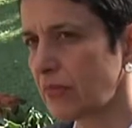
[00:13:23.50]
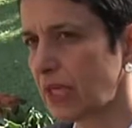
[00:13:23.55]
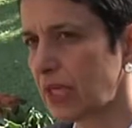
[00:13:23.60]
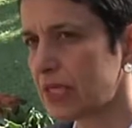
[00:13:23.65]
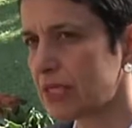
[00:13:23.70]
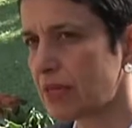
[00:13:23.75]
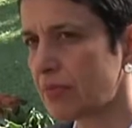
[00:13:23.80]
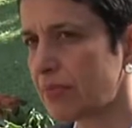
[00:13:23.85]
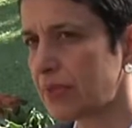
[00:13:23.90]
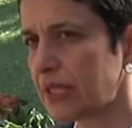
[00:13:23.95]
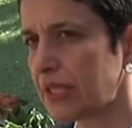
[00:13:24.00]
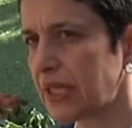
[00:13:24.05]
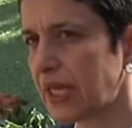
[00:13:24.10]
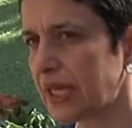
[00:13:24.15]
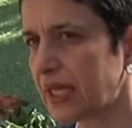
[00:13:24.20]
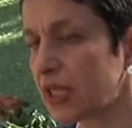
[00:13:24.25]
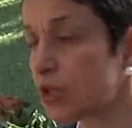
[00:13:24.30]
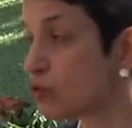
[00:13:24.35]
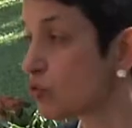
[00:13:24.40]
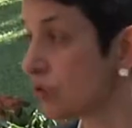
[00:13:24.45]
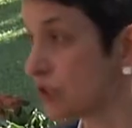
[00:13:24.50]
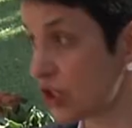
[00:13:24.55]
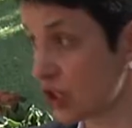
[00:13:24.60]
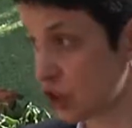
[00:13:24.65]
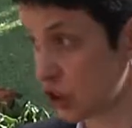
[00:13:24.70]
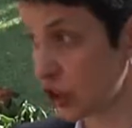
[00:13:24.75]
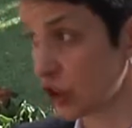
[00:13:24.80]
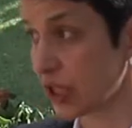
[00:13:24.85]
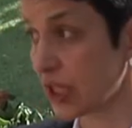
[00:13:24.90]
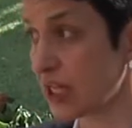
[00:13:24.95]
something like
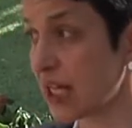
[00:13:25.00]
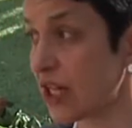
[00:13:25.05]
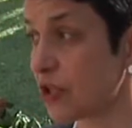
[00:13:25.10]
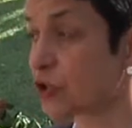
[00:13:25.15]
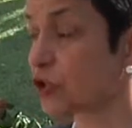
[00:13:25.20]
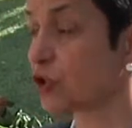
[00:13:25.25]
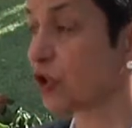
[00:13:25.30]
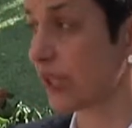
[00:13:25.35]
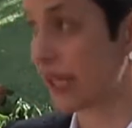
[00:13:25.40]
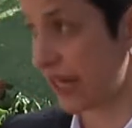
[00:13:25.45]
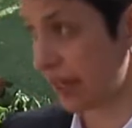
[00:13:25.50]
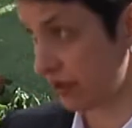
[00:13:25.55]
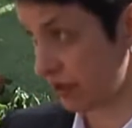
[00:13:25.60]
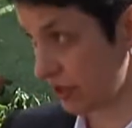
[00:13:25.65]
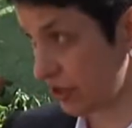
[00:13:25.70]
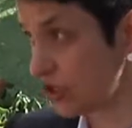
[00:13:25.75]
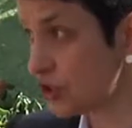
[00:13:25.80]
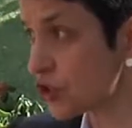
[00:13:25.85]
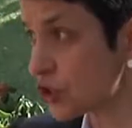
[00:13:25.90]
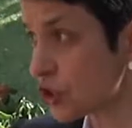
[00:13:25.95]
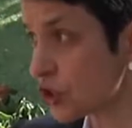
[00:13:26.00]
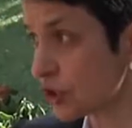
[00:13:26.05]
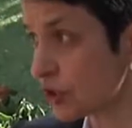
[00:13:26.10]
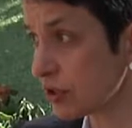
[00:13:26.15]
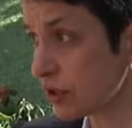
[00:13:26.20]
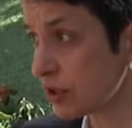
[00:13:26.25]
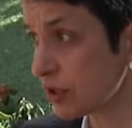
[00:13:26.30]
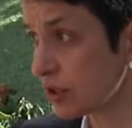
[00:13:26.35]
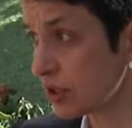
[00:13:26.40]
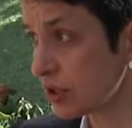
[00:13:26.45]
traditional cultural heritage,
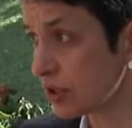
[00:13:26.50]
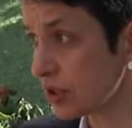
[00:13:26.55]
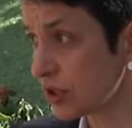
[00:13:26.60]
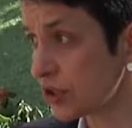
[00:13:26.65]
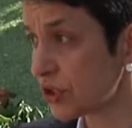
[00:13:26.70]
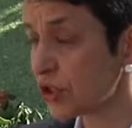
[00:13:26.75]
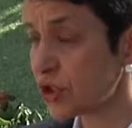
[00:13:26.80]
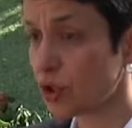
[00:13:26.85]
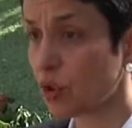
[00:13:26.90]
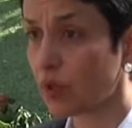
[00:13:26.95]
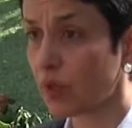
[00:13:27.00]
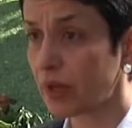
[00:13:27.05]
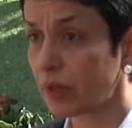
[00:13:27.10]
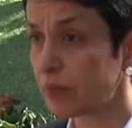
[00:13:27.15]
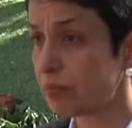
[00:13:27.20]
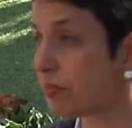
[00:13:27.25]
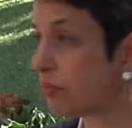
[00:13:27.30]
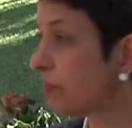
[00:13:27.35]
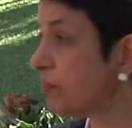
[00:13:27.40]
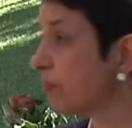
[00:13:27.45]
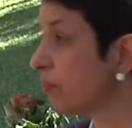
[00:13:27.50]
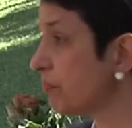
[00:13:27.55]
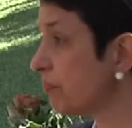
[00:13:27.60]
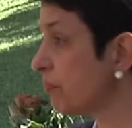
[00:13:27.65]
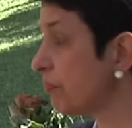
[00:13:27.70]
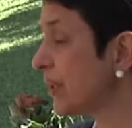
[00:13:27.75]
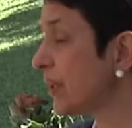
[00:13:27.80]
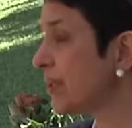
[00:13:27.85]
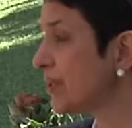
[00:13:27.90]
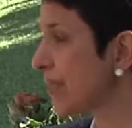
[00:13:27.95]
you know, where
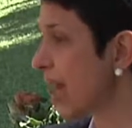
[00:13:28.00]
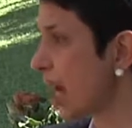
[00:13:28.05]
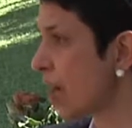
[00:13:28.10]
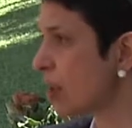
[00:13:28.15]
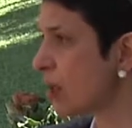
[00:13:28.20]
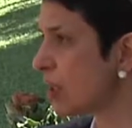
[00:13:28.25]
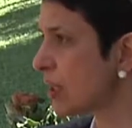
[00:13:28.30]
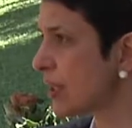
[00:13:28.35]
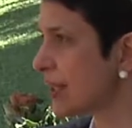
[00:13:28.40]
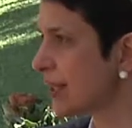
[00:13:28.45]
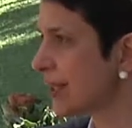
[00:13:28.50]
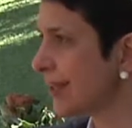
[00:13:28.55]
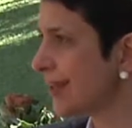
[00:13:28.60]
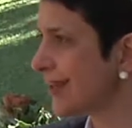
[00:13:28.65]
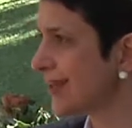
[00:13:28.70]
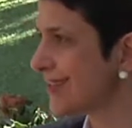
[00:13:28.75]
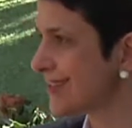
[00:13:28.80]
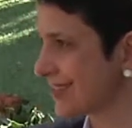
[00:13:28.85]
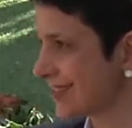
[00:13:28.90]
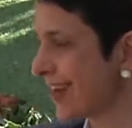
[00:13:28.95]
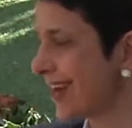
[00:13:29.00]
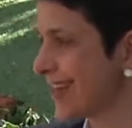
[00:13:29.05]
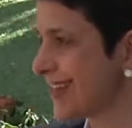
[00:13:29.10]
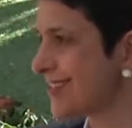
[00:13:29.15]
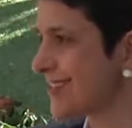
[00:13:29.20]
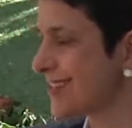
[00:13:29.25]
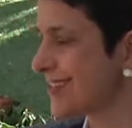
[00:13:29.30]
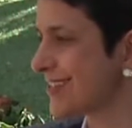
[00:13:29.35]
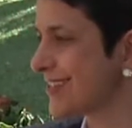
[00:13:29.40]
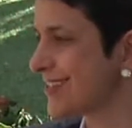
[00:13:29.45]
because our
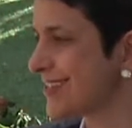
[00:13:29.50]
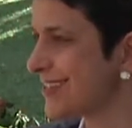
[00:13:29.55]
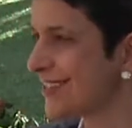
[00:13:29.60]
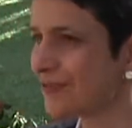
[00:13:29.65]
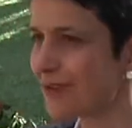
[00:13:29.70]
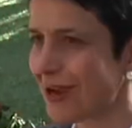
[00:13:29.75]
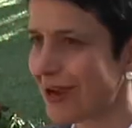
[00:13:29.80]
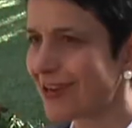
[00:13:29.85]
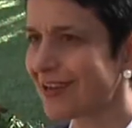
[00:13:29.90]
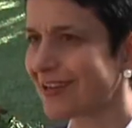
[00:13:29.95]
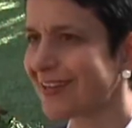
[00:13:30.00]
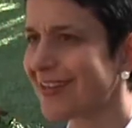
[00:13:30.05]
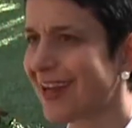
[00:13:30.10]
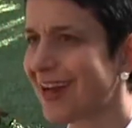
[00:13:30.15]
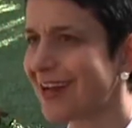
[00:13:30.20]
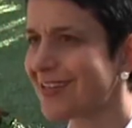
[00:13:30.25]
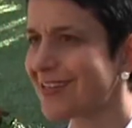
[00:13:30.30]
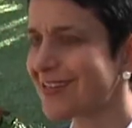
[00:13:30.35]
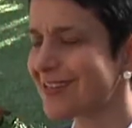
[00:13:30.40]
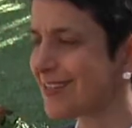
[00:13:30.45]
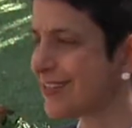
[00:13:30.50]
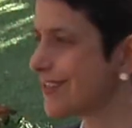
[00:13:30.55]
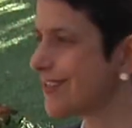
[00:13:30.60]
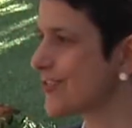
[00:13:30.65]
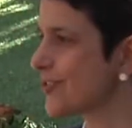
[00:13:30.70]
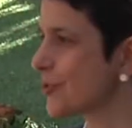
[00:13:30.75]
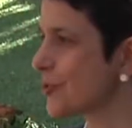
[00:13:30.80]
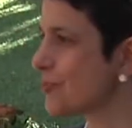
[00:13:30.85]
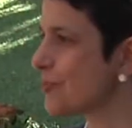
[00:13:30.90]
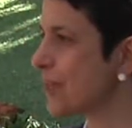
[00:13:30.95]
science is still recognized in
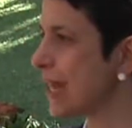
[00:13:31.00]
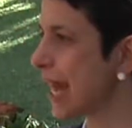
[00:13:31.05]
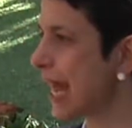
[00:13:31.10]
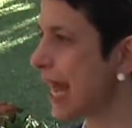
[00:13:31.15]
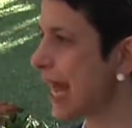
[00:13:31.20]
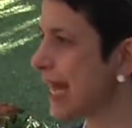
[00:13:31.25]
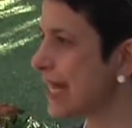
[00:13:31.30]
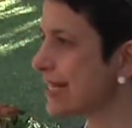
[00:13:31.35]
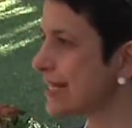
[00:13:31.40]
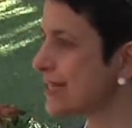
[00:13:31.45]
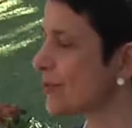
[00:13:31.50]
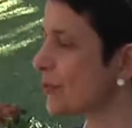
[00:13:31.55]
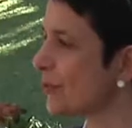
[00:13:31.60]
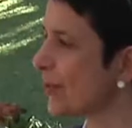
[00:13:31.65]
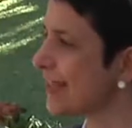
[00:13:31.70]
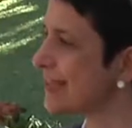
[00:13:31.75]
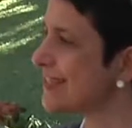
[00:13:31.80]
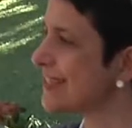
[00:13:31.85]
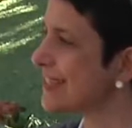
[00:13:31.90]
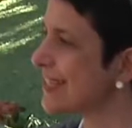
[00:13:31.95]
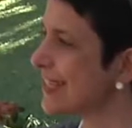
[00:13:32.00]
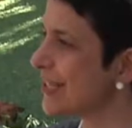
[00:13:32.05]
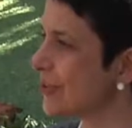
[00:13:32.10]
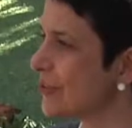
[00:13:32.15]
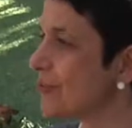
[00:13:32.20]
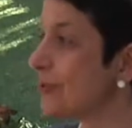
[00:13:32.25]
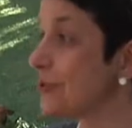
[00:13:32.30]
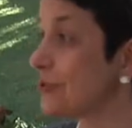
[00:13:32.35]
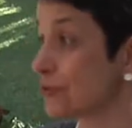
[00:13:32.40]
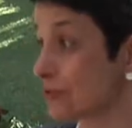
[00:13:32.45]
Serbia as the one
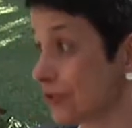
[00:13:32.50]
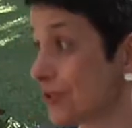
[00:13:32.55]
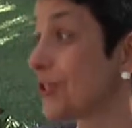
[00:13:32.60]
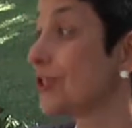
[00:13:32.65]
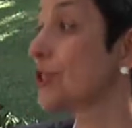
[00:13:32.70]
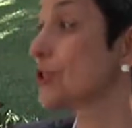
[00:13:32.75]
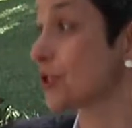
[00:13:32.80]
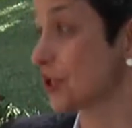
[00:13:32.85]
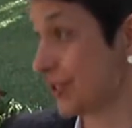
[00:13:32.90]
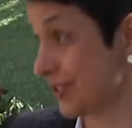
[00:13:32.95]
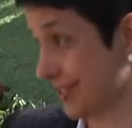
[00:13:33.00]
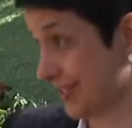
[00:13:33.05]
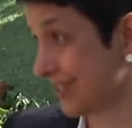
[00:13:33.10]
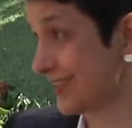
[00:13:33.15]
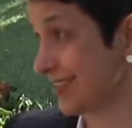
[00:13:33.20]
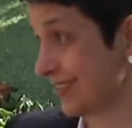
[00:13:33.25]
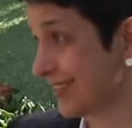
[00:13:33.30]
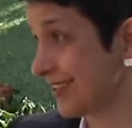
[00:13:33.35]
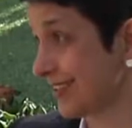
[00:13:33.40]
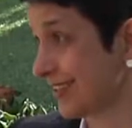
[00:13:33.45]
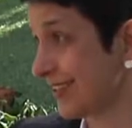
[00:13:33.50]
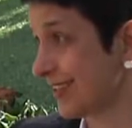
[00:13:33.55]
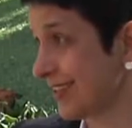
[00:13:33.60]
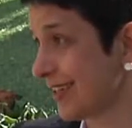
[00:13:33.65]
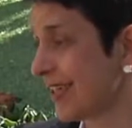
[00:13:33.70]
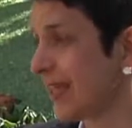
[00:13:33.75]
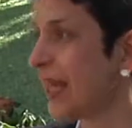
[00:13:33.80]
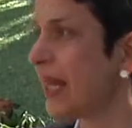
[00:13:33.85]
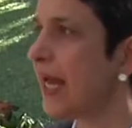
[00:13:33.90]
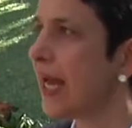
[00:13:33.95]
dealing with traditions.
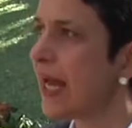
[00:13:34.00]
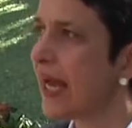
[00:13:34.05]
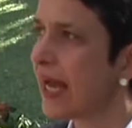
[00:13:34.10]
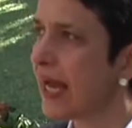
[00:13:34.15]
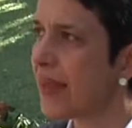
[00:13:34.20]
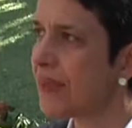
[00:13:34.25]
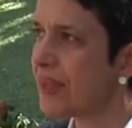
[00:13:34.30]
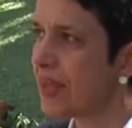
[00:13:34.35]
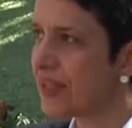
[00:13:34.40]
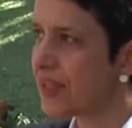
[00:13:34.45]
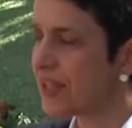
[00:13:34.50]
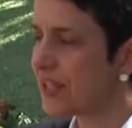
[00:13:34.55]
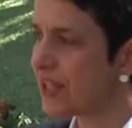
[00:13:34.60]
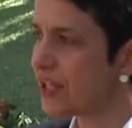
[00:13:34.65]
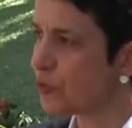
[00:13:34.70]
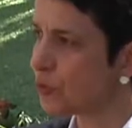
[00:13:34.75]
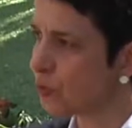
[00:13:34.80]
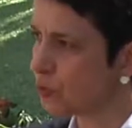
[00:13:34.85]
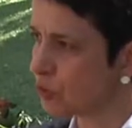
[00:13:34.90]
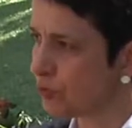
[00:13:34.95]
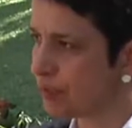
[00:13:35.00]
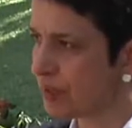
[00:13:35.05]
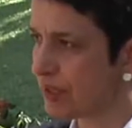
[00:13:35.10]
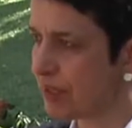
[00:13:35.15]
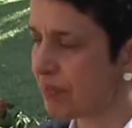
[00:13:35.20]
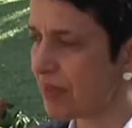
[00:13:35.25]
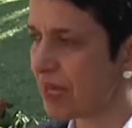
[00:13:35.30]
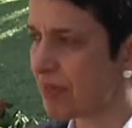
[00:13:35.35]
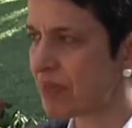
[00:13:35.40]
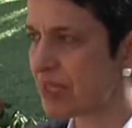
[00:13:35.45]
Mm-hmm. And then it wouldn't be
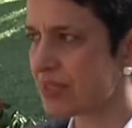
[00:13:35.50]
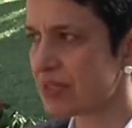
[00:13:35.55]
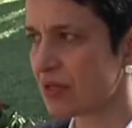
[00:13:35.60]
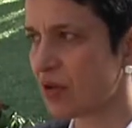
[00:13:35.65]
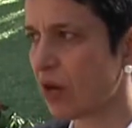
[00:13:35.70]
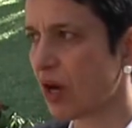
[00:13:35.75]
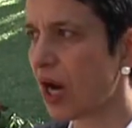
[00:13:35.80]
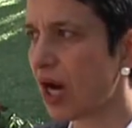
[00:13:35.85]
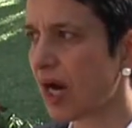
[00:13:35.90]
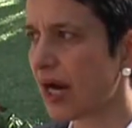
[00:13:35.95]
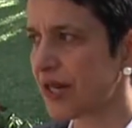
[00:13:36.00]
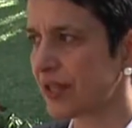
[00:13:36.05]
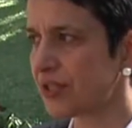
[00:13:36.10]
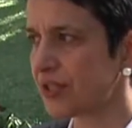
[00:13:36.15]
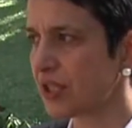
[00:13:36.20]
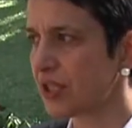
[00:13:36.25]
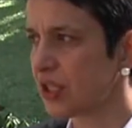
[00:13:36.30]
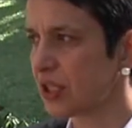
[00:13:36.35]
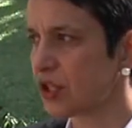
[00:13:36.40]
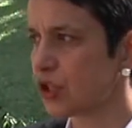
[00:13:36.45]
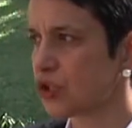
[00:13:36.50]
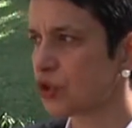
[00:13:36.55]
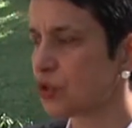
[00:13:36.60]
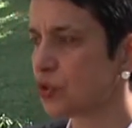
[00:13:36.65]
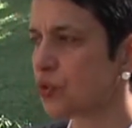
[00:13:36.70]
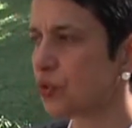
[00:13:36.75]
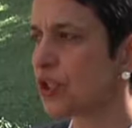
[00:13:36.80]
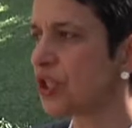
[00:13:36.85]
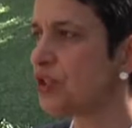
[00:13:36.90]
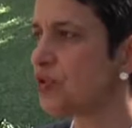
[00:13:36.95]
maybe so hard
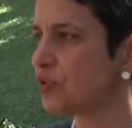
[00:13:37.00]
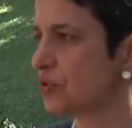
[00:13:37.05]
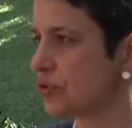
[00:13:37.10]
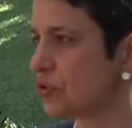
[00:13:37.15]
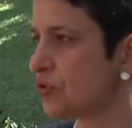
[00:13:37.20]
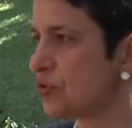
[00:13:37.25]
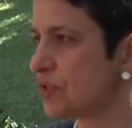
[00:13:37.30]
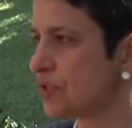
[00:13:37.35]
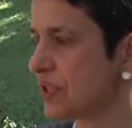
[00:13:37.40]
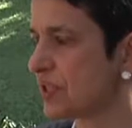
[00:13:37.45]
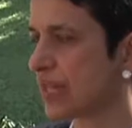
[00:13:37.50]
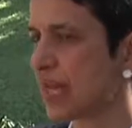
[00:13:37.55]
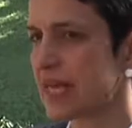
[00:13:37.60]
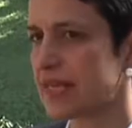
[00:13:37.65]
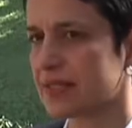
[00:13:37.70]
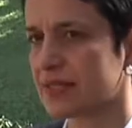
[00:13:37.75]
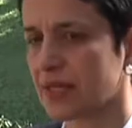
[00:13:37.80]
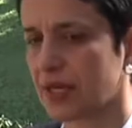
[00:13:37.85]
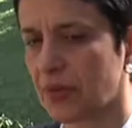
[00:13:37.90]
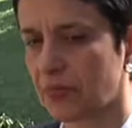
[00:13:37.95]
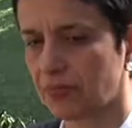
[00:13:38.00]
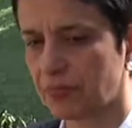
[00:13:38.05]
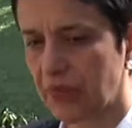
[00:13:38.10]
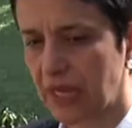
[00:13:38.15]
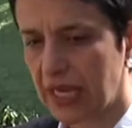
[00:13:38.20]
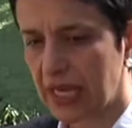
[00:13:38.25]
to introduce it as a,